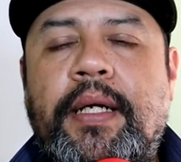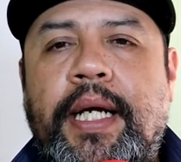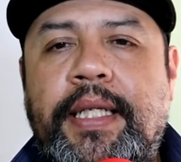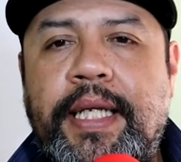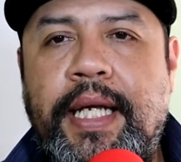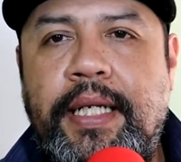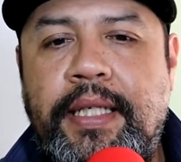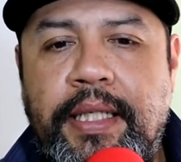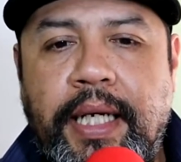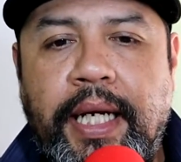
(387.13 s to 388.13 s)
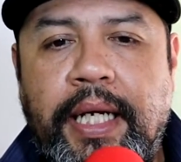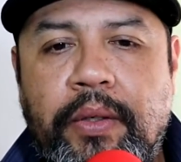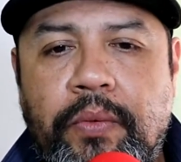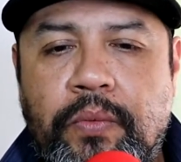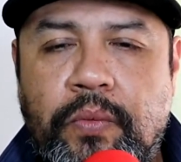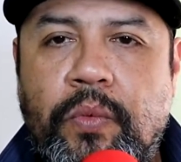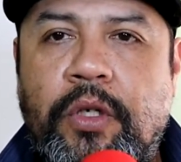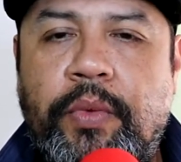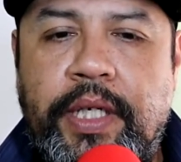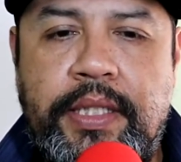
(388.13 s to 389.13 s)
At the end of the day,
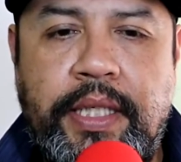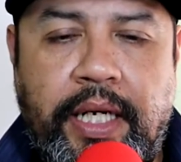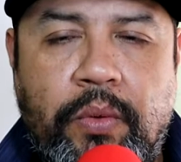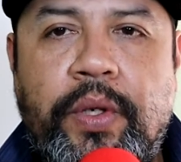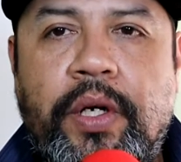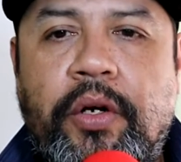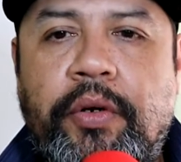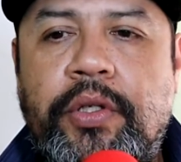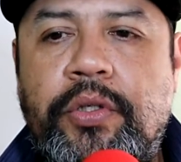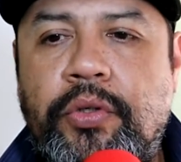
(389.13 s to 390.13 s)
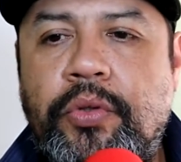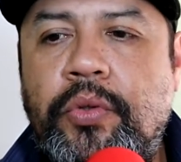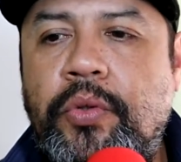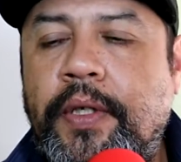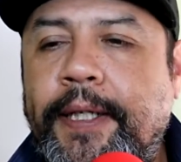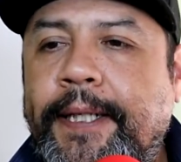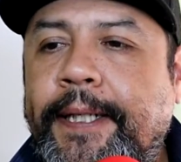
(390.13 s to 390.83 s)
when we say we're going to